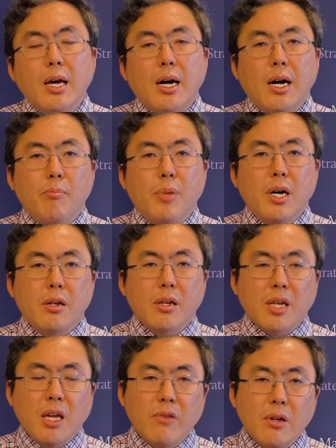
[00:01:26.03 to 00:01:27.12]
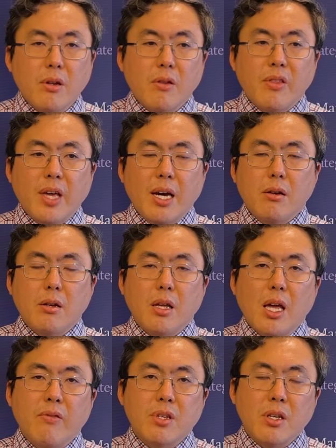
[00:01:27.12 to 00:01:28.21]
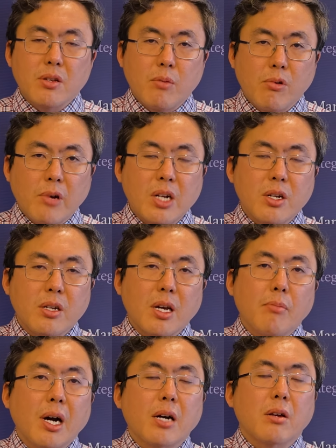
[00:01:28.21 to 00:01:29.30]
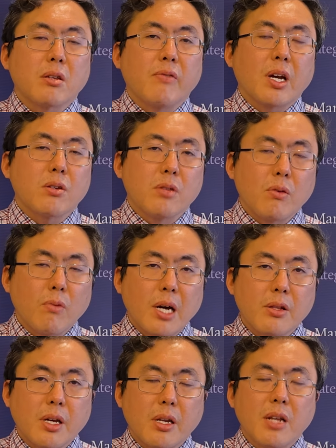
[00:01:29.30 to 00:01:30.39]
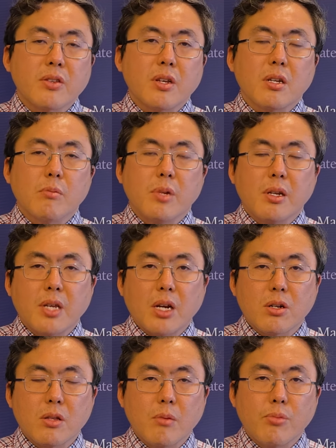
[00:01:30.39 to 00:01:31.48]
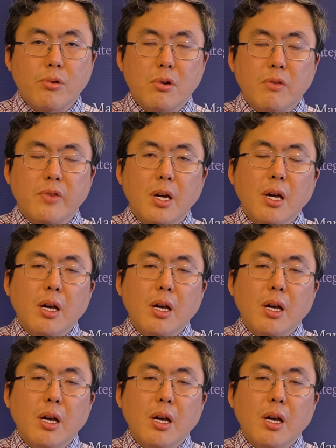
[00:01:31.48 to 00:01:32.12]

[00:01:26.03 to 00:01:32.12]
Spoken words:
but given that ever since Liberation Day, markets have actually rallied and sentiment has actually improved,